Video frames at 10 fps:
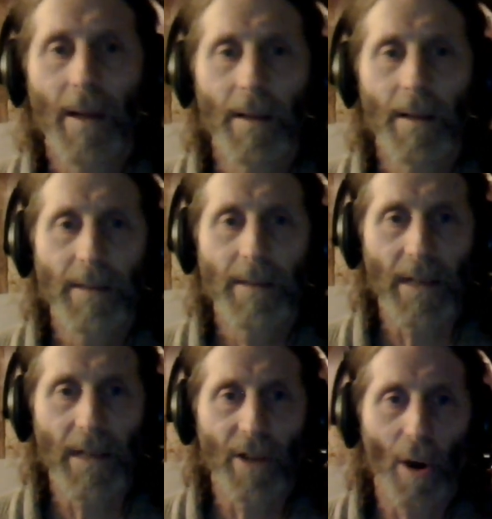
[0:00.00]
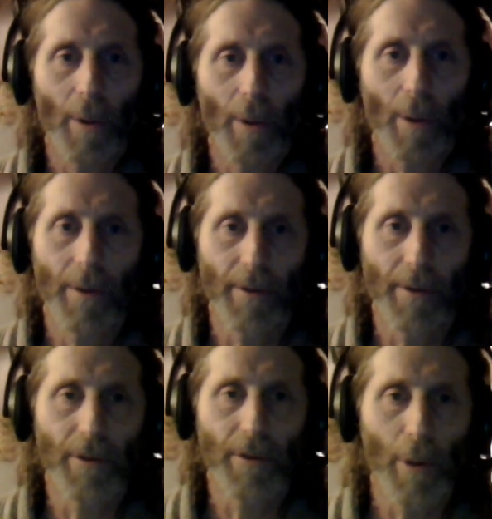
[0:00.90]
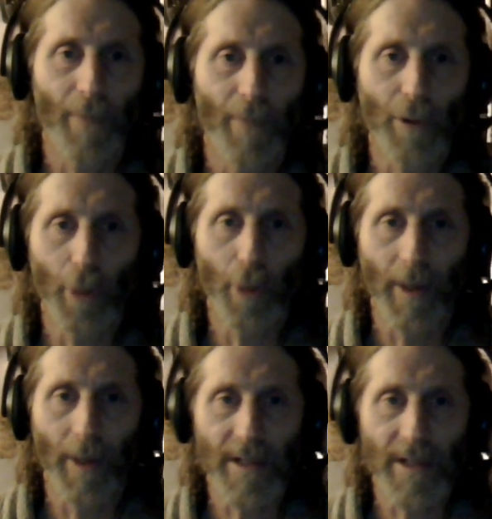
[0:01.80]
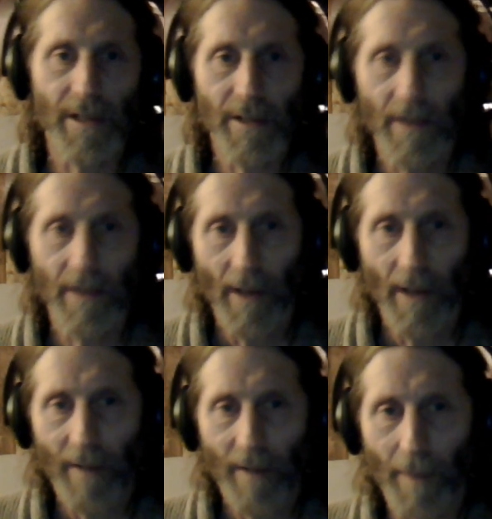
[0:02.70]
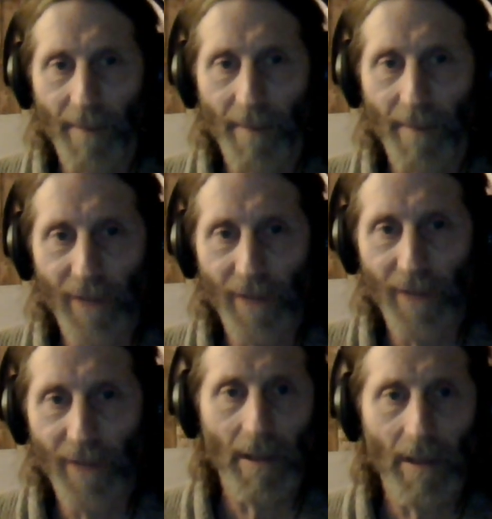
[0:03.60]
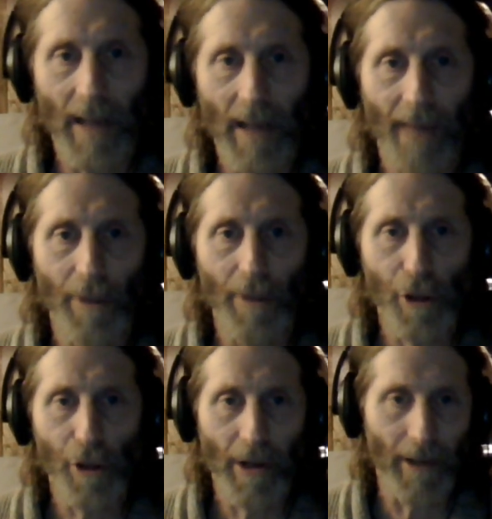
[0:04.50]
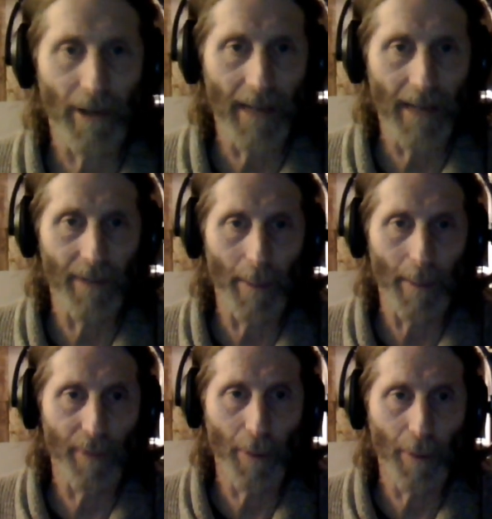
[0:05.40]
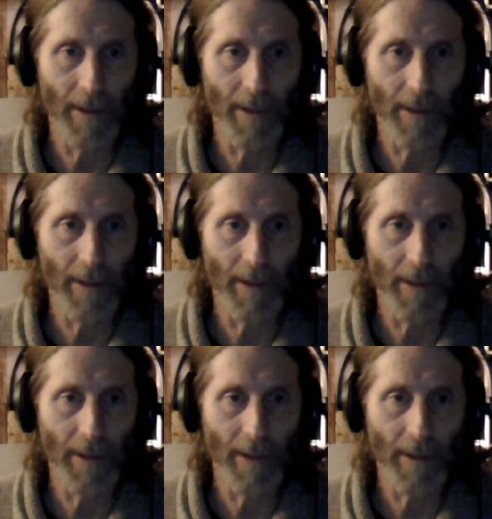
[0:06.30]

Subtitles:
Tian-Do, the UFO two witnesses from the physical evolutionary level above human